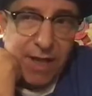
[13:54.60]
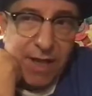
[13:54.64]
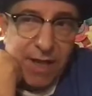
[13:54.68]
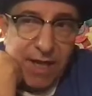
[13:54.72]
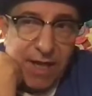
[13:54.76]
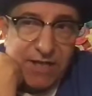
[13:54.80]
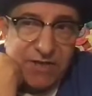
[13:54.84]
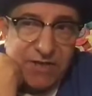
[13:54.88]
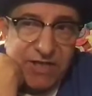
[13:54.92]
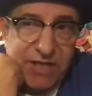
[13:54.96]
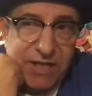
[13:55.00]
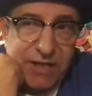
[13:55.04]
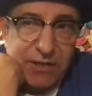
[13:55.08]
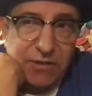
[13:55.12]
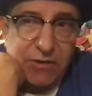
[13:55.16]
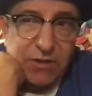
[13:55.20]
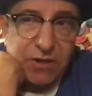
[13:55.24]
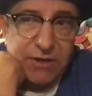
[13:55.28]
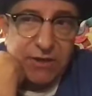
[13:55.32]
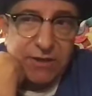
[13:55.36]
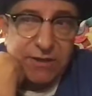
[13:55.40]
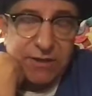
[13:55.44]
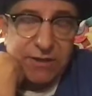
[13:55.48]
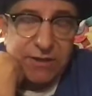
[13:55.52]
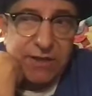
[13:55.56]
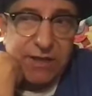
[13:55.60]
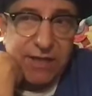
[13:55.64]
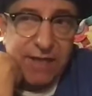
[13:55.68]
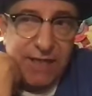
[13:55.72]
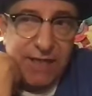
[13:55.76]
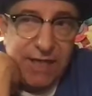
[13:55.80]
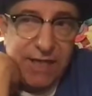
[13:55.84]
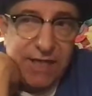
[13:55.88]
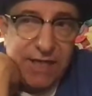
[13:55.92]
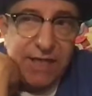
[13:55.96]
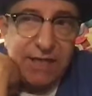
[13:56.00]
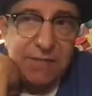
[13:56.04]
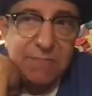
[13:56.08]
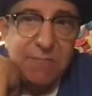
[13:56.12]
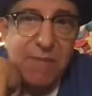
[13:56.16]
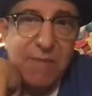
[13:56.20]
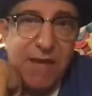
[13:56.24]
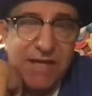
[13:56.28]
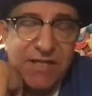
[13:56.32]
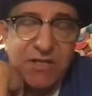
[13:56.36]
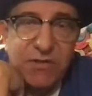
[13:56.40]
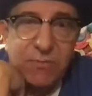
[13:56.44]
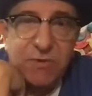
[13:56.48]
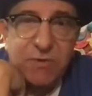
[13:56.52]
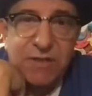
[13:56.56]
is he can
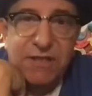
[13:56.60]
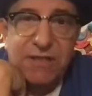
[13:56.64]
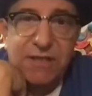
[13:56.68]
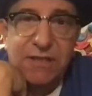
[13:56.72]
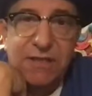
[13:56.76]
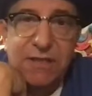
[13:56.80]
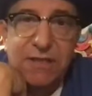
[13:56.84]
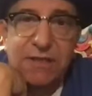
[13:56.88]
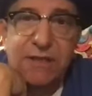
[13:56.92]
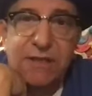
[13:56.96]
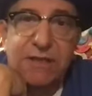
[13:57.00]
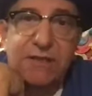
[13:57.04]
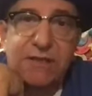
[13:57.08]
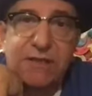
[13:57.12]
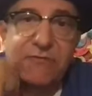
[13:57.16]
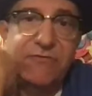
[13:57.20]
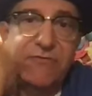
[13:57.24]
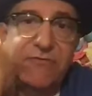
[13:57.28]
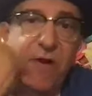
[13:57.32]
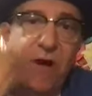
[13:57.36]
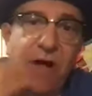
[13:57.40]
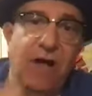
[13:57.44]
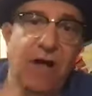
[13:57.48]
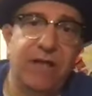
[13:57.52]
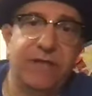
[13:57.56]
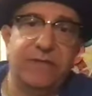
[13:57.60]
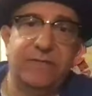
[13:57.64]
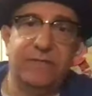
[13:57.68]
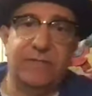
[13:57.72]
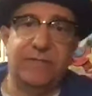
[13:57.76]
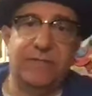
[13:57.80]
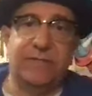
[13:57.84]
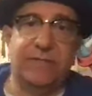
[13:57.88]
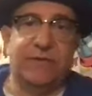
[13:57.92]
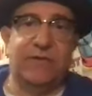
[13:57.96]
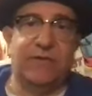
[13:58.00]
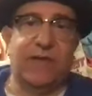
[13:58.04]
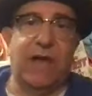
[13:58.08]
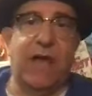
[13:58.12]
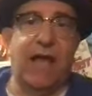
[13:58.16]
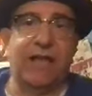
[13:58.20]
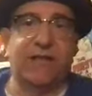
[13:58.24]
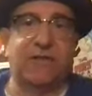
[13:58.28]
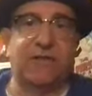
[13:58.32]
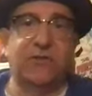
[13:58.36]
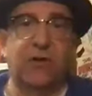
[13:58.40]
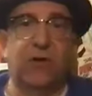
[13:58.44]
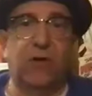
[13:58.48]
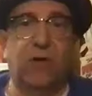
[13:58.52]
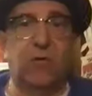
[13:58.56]
mess with the font
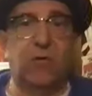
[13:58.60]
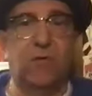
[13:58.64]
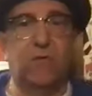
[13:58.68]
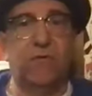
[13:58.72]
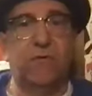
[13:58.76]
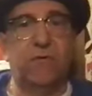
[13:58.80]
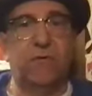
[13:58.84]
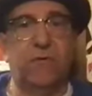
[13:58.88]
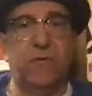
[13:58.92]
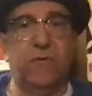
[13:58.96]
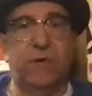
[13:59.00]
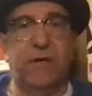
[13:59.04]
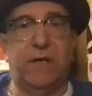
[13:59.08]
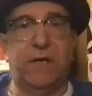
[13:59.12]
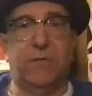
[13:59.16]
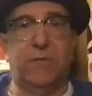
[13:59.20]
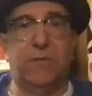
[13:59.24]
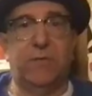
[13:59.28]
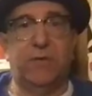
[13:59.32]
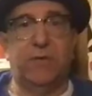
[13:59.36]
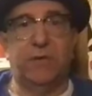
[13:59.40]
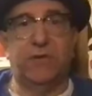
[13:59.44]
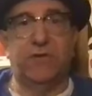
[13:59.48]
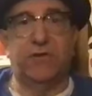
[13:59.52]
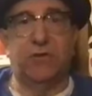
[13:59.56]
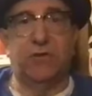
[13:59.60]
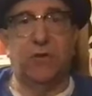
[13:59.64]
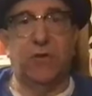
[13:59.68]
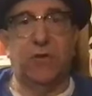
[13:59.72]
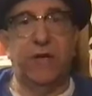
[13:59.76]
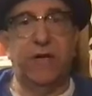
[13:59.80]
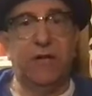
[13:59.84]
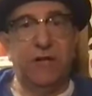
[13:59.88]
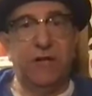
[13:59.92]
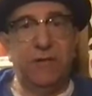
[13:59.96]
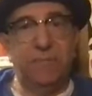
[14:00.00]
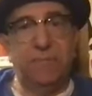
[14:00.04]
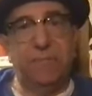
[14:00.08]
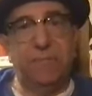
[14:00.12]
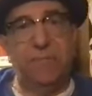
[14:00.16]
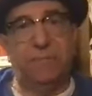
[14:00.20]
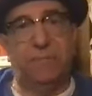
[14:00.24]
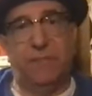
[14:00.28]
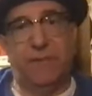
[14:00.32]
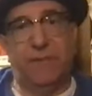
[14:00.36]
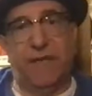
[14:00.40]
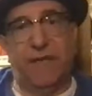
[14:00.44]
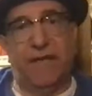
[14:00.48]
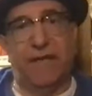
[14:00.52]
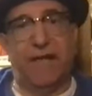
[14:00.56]
size. So a story could
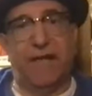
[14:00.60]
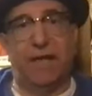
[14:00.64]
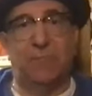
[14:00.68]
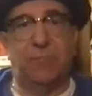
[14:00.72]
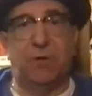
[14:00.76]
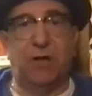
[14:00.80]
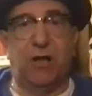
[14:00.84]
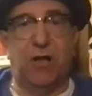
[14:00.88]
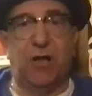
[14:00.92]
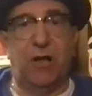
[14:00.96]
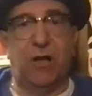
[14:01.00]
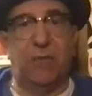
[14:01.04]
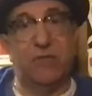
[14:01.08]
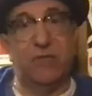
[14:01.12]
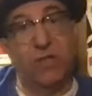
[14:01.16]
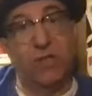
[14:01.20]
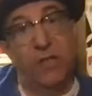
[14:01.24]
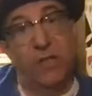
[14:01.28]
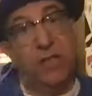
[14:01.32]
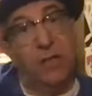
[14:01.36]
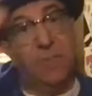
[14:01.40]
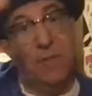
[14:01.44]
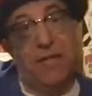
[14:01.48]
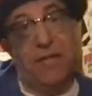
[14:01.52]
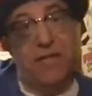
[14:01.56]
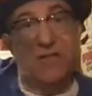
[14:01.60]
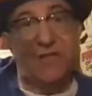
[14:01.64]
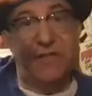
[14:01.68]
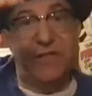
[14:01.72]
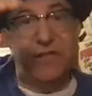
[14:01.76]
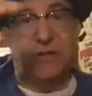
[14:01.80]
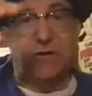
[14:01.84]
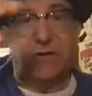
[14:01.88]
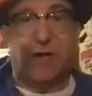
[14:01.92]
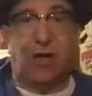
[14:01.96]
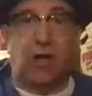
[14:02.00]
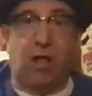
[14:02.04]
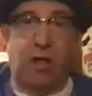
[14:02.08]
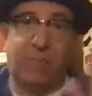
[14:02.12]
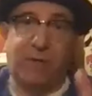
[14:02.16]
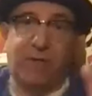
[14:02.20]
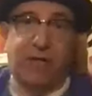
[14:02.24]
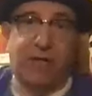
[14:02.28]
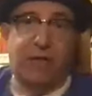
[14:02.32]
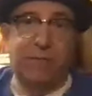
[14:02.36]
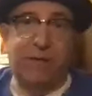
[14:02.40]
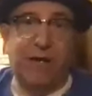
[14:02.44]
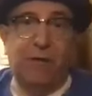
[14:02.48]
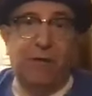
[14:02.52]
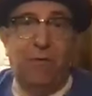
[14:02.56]
be a couple columns, and it could be a single column. It
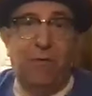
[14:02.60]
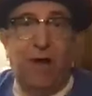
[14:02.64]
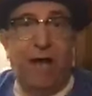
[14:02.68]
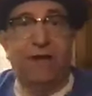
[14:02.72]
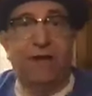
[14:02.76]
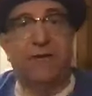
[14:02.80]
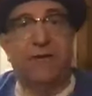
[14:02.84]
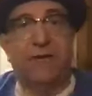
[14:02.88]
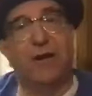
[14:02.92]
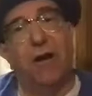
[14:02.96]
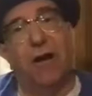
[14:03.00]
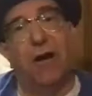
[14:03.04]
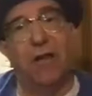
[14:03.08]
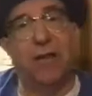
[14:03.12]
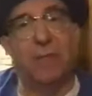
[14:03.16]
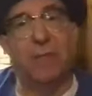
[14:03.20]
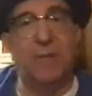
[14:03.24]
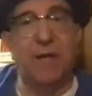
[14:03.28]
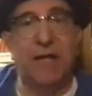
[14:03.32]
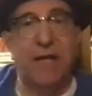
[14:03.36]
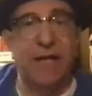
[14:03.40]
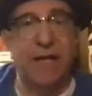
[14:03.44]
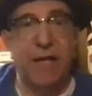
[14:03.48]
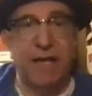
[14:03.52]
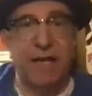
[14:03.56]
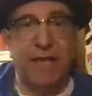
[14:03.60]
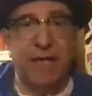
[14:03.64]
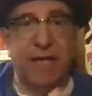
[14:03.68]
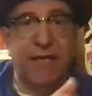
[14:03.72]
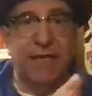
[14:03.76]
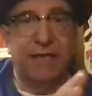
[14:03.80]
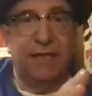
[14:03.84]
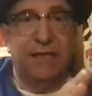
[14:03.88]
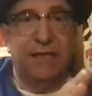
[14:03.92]
could be a wider column. He